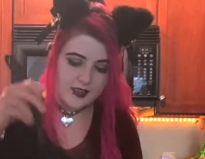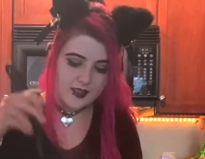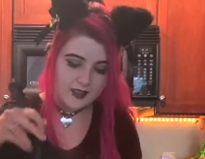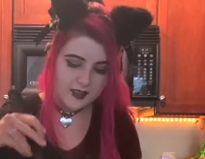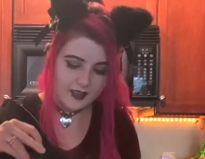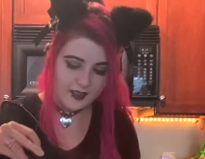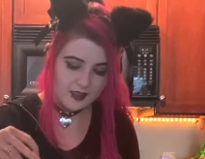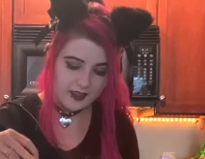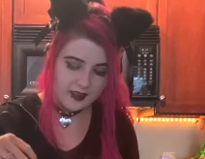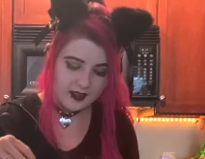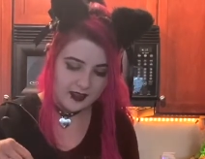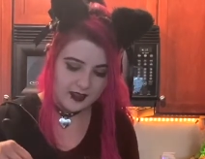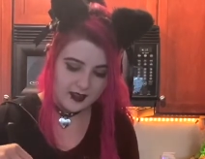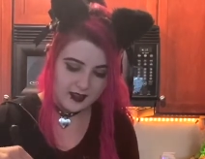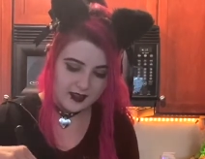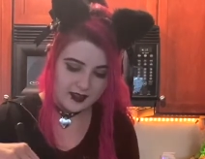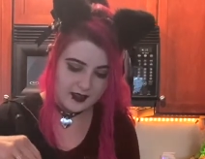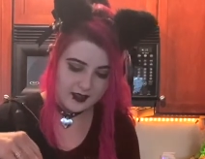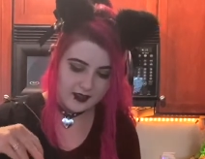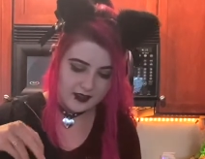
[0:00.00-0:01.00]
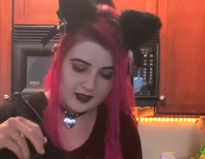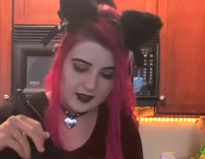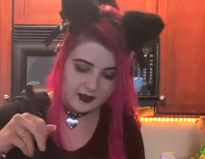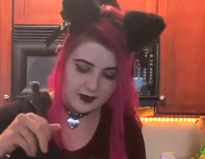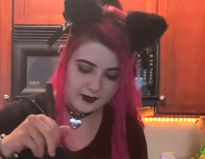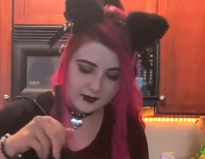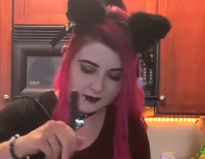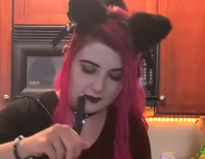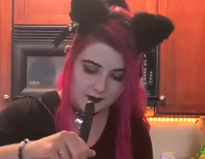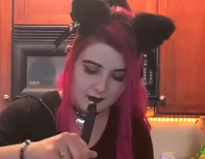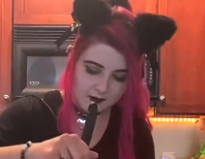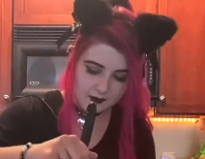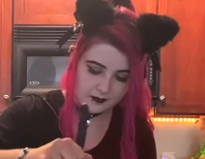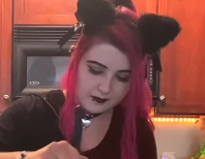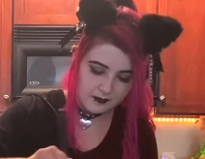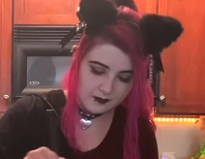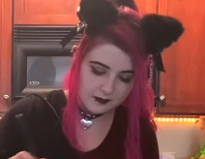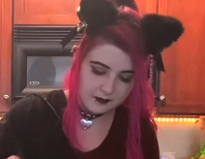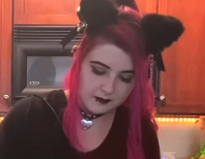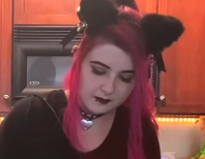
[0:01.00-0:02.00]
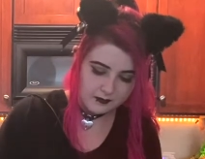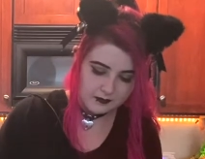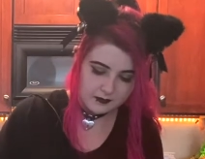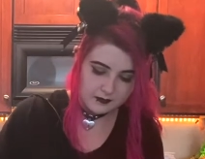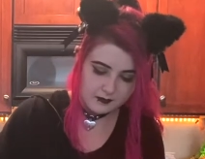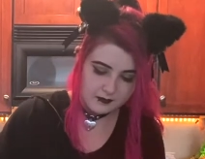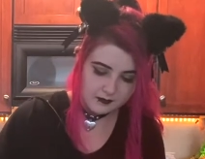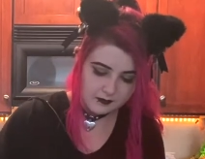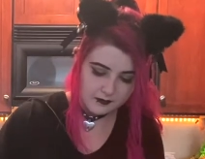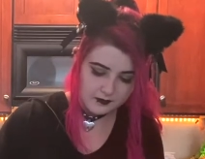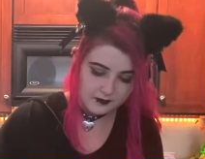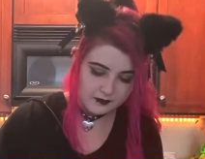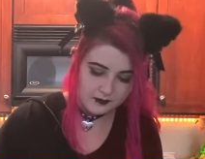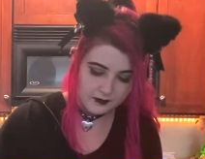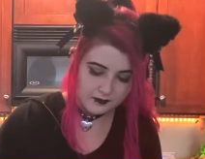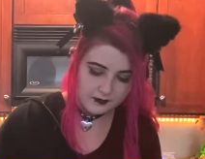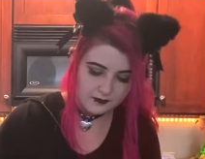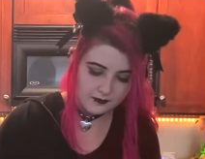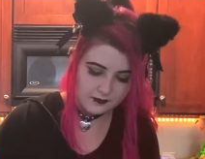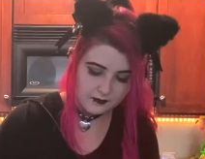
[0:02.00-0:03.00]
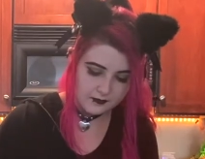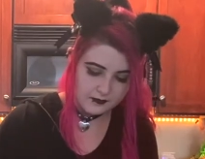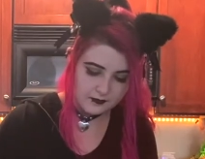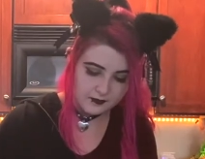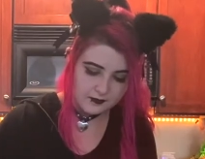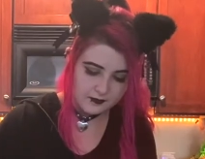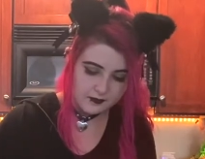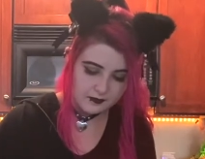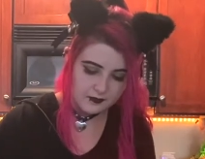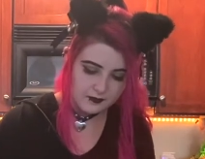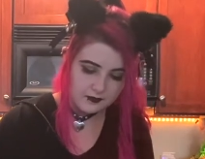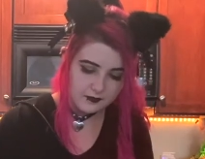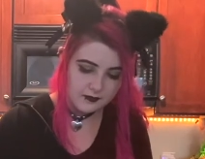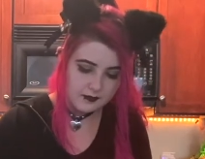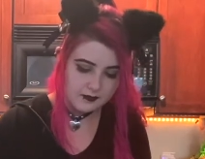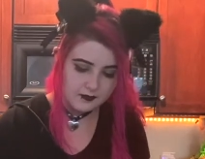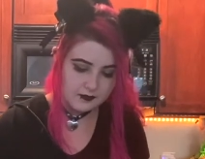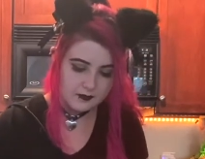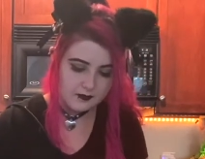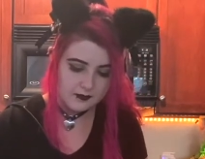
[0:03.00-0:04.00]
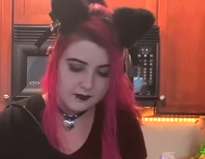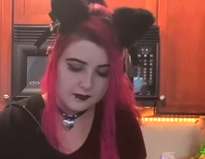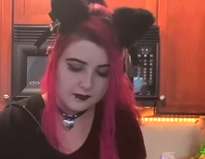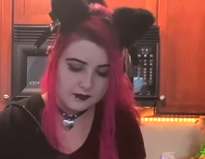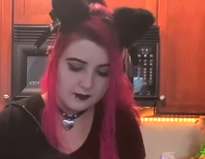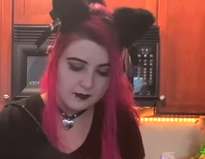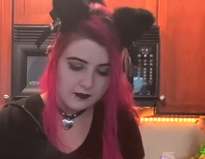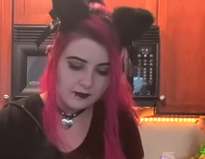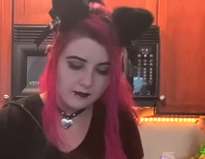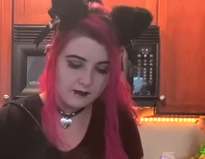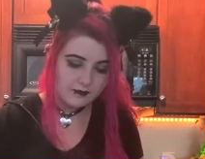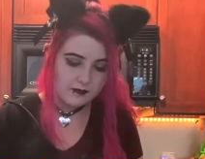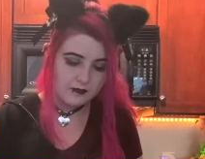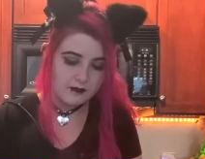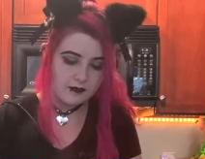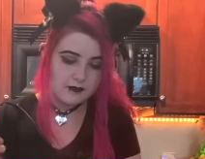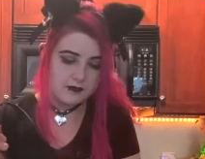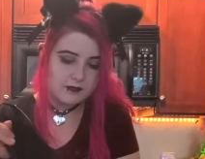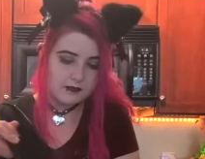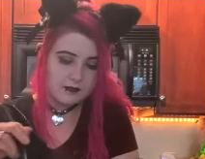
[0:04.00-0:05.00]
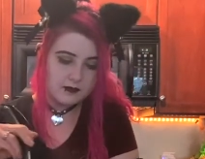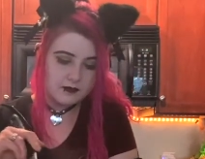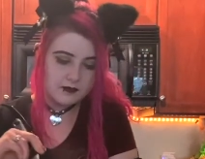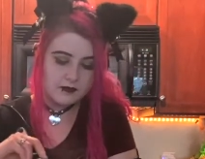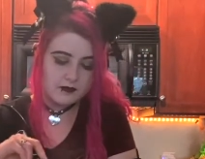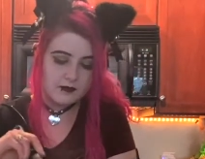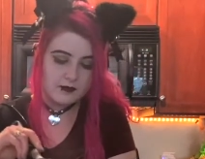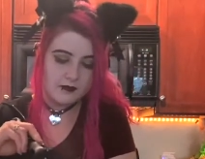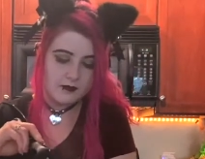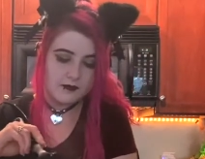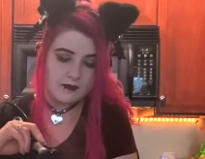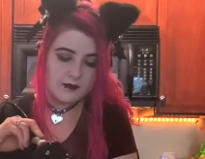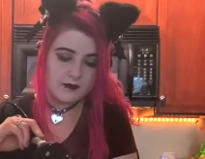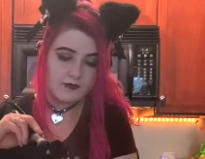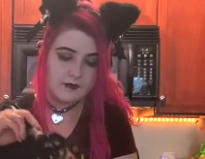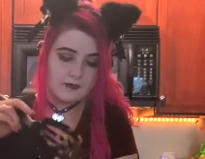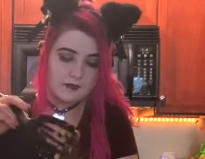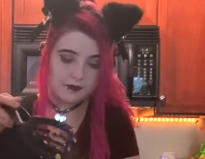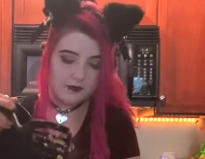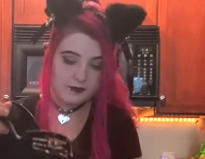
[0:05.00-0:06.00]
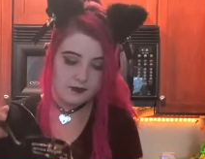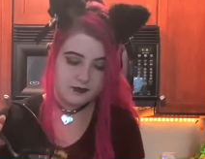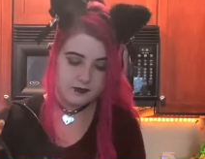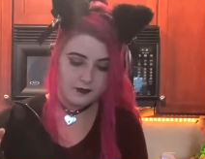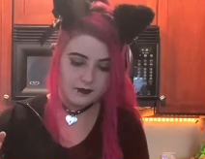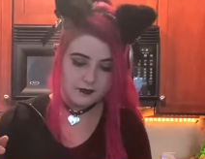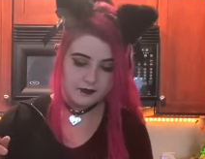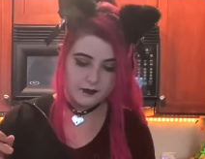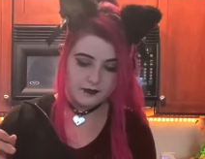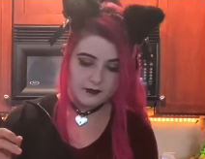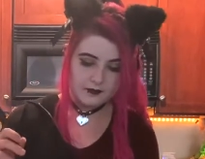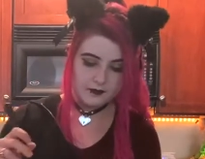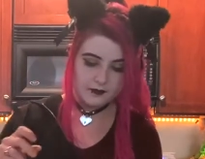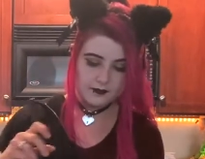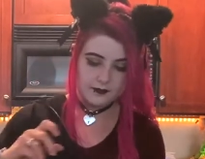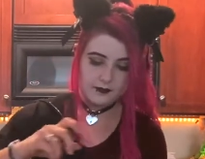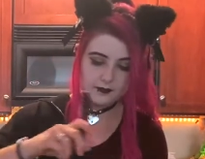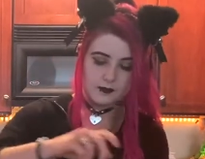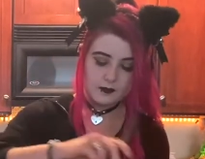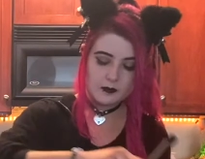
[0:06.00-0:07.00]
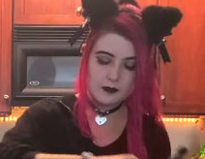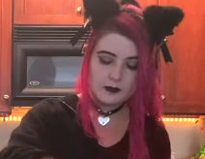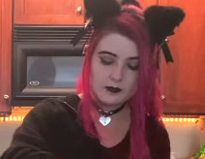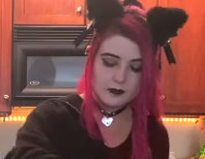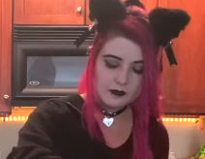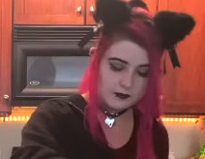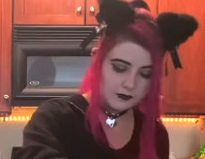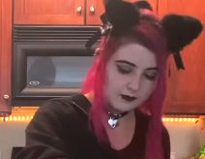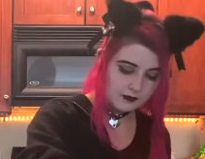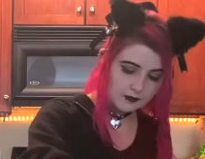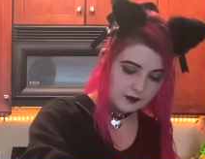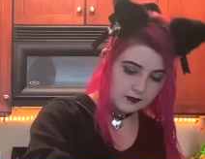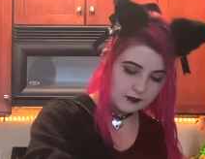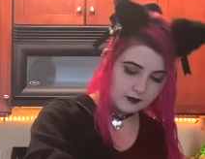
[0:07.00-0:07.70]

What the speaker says: (silence)